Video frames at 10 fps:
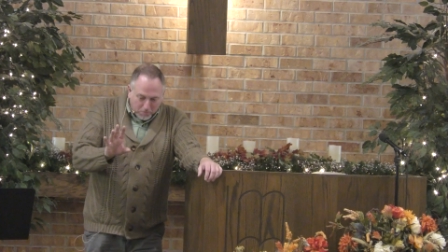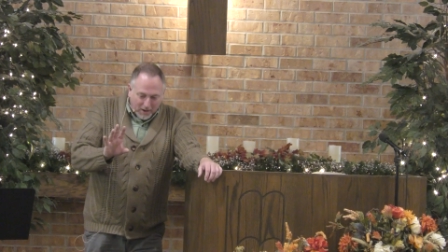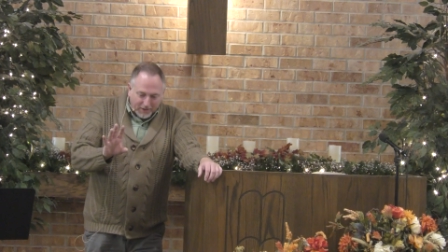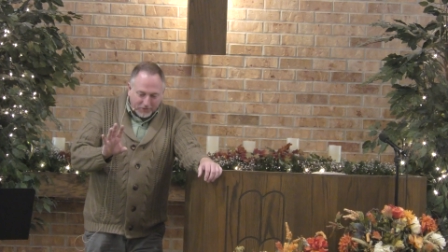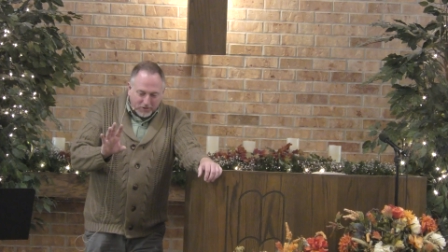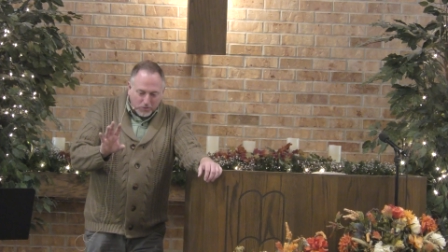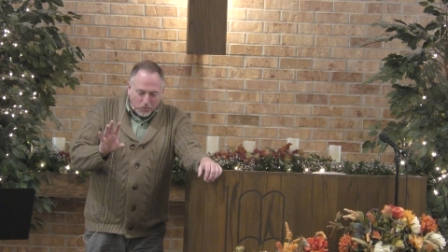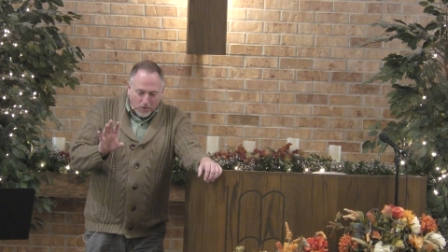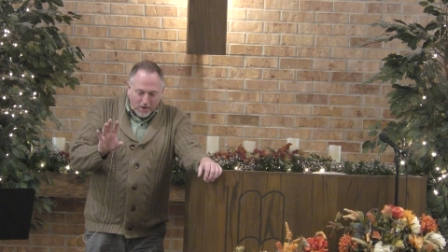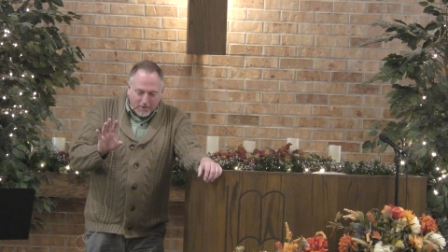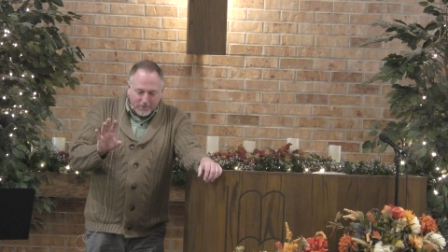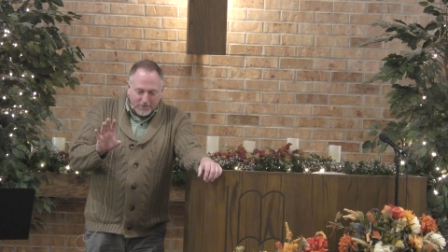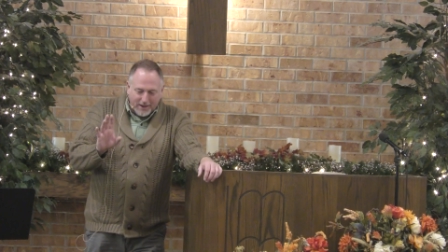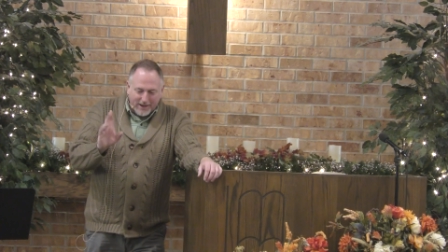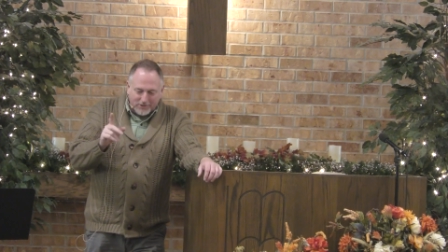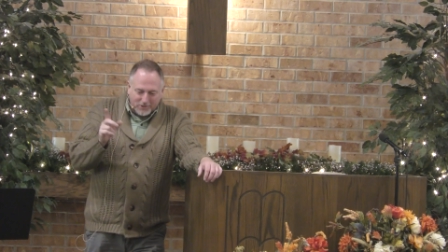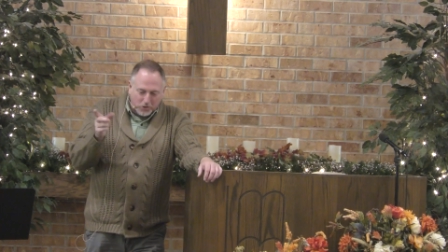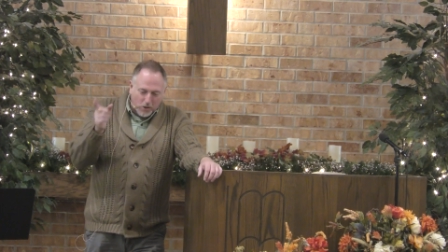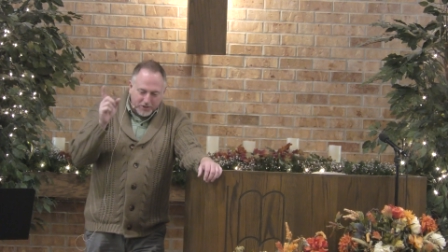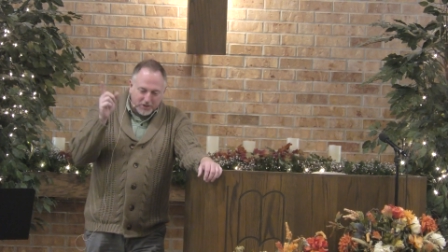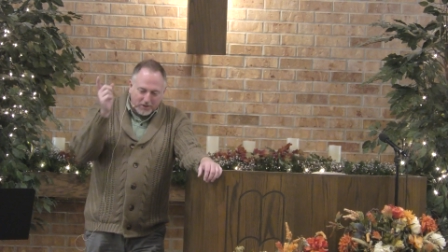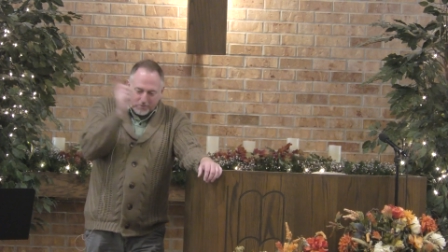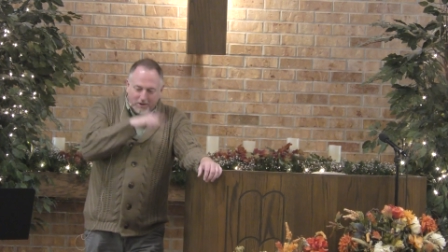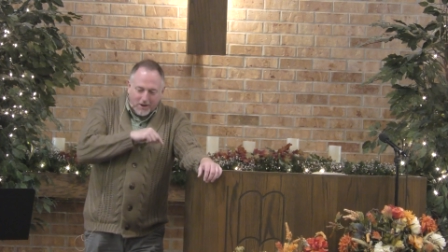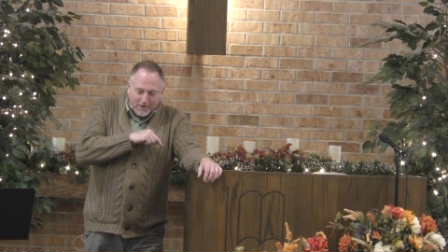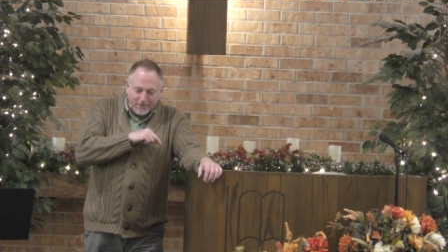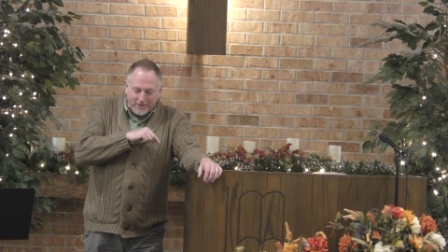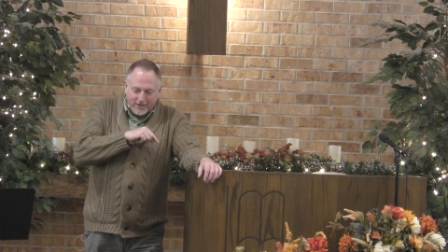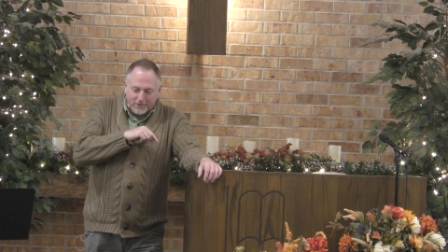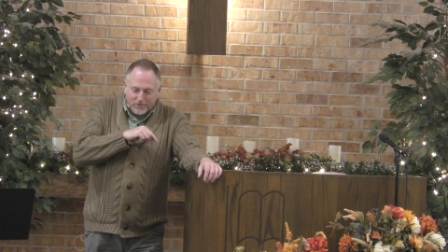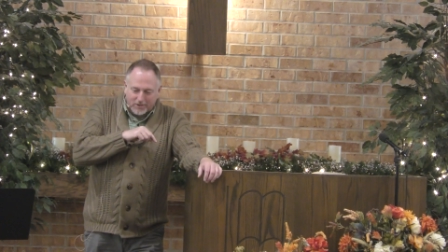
month where they asked the question in regard to this,